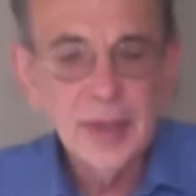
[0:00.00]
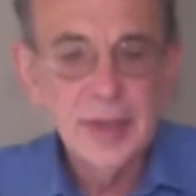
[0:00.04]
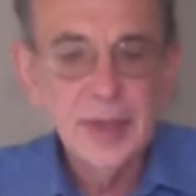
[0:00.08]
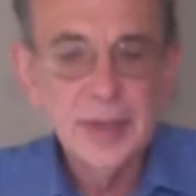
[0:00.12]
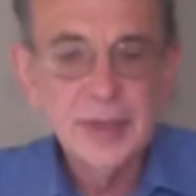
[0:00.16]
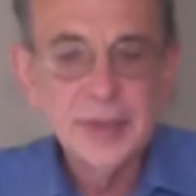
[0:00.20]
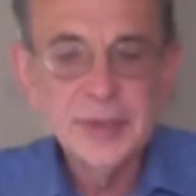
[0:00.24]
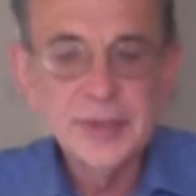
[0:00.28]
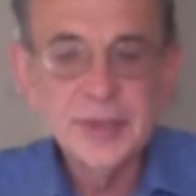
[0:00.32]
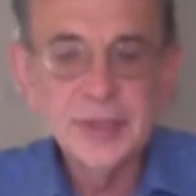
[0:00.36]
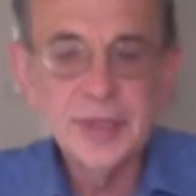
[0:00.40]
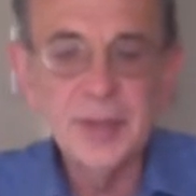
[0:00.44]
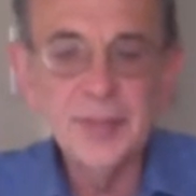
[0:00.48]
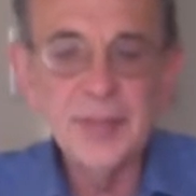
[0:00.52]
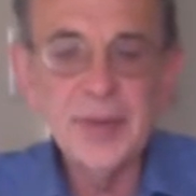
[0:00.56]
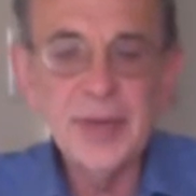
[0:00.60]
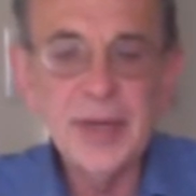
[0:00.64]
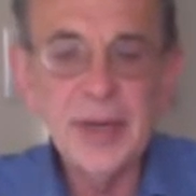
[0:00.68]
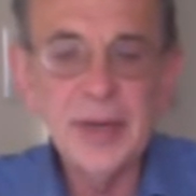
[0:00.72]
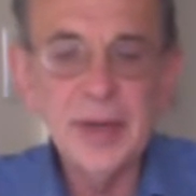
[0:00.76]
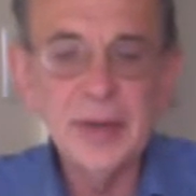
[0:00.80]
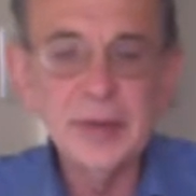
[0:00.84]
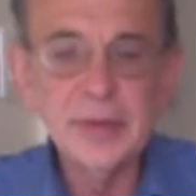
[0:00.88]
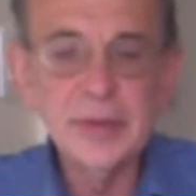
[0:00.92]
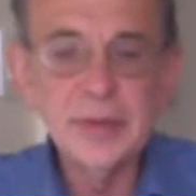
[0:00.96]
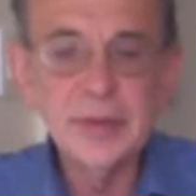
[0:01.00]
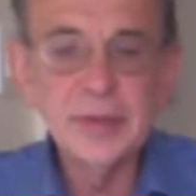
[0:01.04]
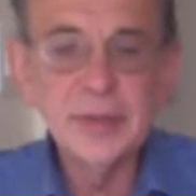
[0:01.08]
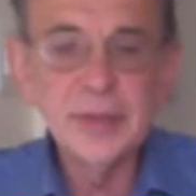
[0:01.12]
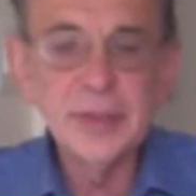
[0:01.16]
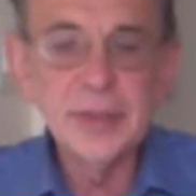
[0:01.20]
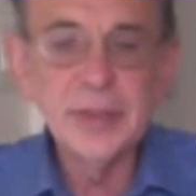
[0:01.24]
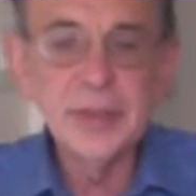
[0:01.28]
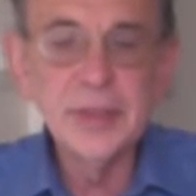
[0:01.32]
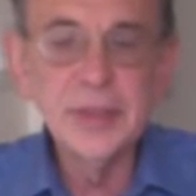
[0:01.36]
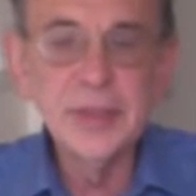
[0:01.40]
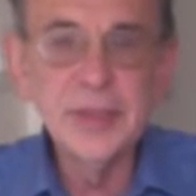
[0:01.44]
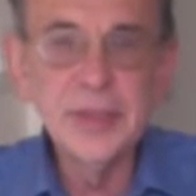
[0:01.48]
somehow
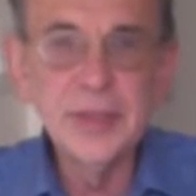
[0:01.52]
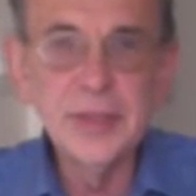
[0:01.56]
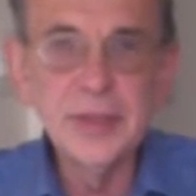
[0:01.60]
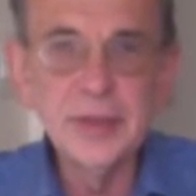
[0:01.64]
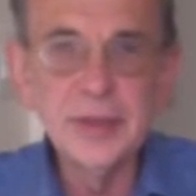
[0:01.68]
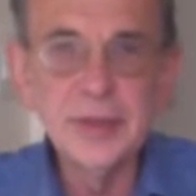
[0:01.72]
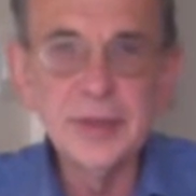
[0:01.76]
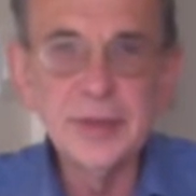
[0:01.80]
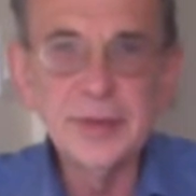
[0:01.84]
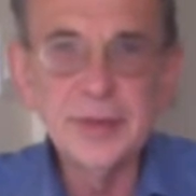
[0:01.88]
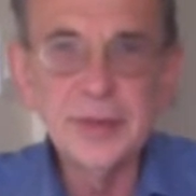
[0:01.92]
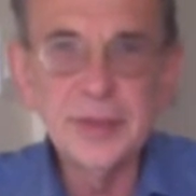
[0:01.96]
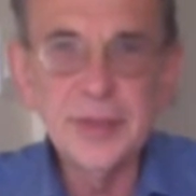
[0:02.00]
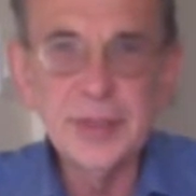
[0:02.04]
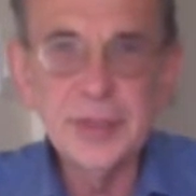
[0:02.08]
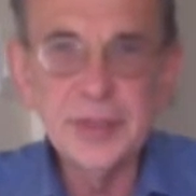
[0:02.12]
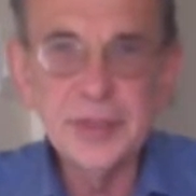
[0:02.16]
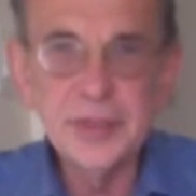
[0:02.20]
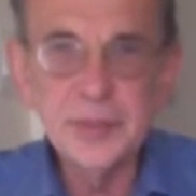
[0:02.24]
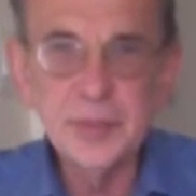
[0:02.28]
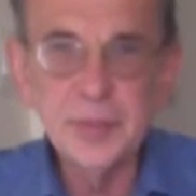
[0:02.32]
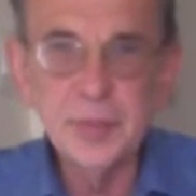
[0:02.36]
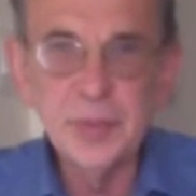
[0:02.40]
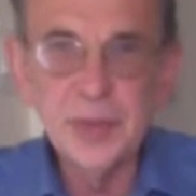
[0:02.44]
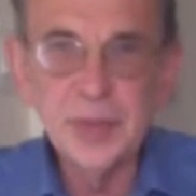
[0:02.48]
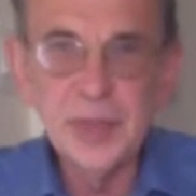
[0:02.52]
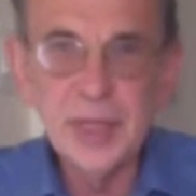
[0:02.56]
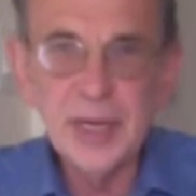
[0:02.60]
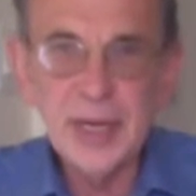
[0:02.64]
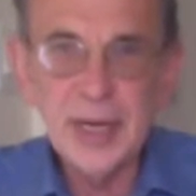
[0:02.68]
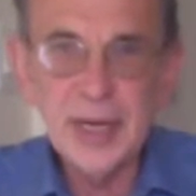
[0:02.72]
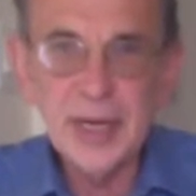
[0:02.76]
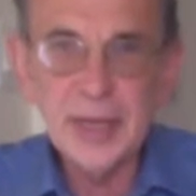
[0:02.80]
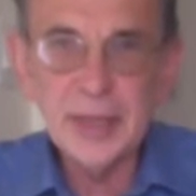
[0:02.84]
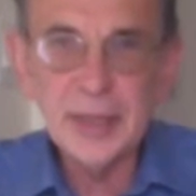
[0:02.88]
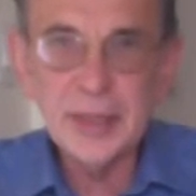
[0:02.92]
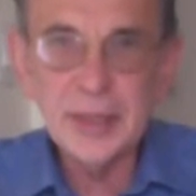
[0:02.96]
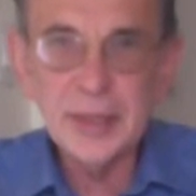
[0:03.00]
clear this
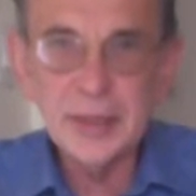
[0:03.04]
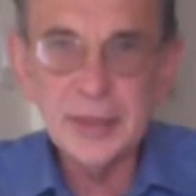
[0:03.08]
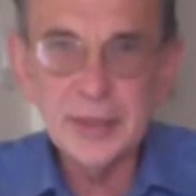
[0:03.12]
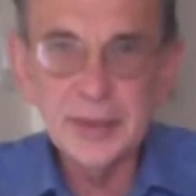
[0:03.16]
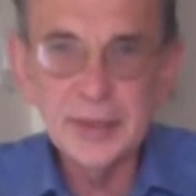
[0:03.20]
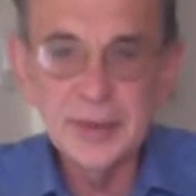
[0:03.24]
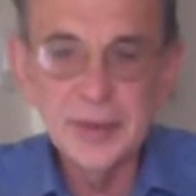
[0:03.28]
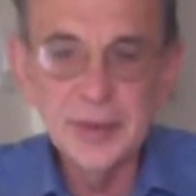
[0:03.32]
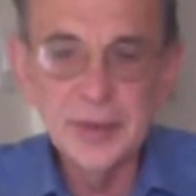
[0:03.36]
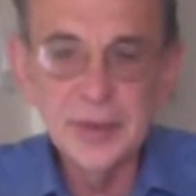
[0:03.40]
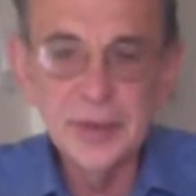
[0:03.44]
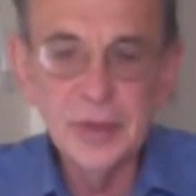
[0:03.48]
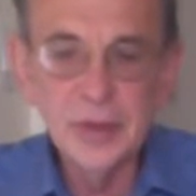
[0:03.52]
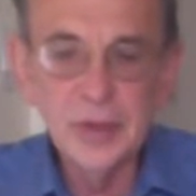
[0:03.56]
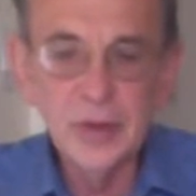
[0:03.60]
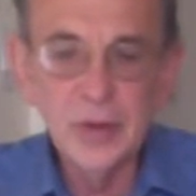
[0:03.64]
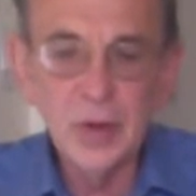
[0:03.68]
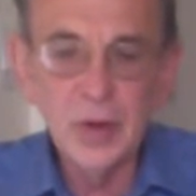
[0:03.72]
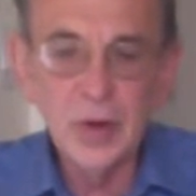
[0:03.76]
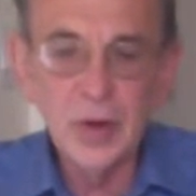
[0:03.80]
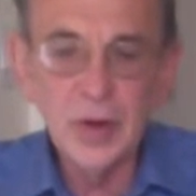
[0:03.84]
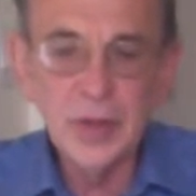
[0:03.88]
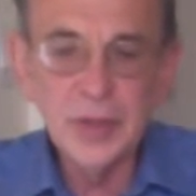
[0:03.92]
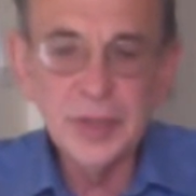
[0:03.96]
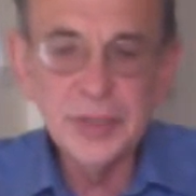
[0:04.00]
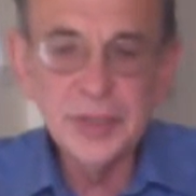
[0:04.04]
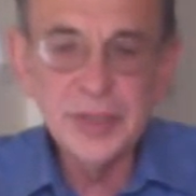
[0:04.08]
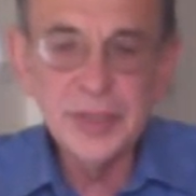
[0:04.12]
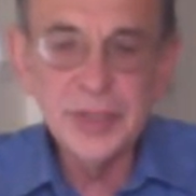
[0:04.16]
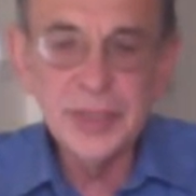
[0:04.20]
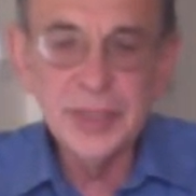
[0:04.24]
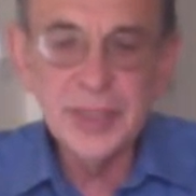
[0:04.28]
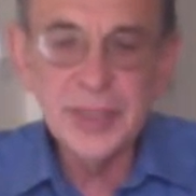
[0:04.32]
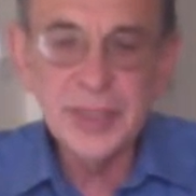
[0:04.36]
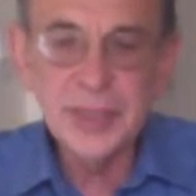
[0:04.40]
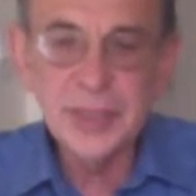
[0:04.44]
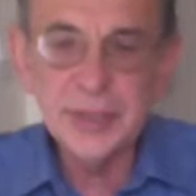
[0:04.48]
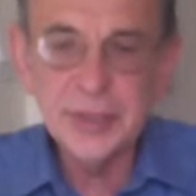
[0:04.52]
the large
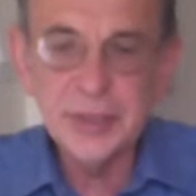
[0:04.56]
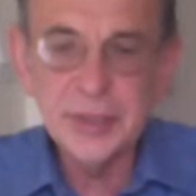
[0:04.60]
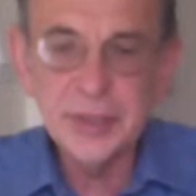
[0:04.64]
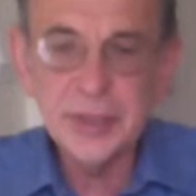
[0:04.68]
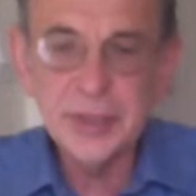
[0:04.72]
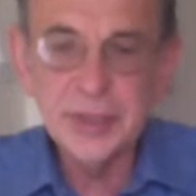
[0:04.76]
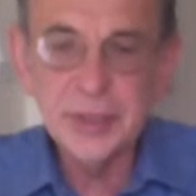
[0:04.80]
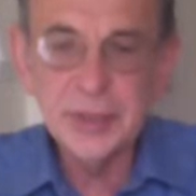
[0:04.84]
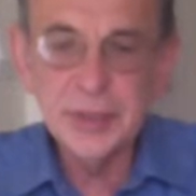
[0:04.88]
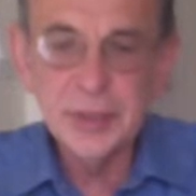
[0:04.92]
disk,